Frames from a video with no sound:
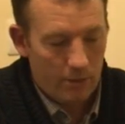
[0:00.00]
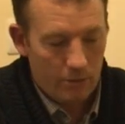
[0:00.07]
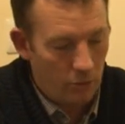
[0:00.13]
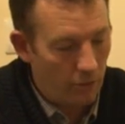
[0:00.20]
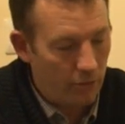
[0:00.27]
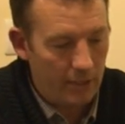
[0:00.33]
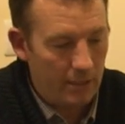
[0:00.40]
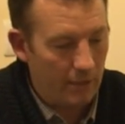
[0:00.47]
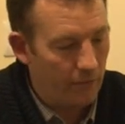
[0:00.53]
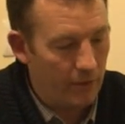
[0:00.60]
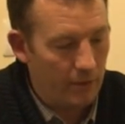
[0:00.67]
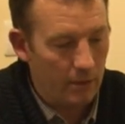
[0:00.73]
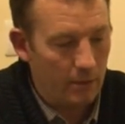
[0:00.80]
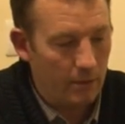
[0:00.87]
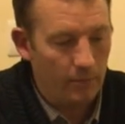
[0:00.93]
Nothing
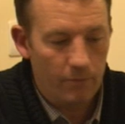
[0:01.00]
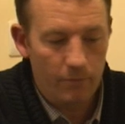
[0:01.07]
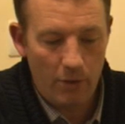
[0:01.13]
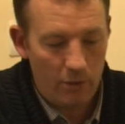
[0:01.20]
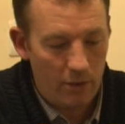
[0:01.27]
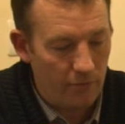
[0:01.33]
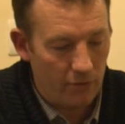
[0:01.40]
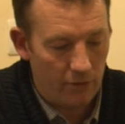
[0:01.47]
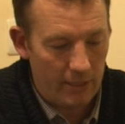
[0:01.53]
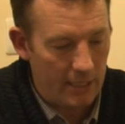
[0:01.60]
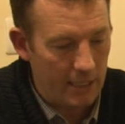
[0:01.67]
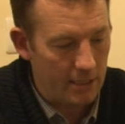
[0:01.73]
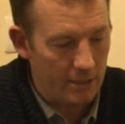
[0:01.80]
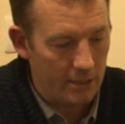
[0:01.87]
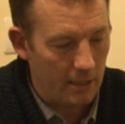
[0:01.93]
difficult, very, very
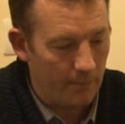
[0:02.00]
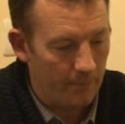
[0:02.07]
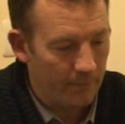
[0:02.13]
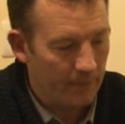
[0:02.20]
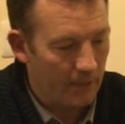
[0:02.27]
easy,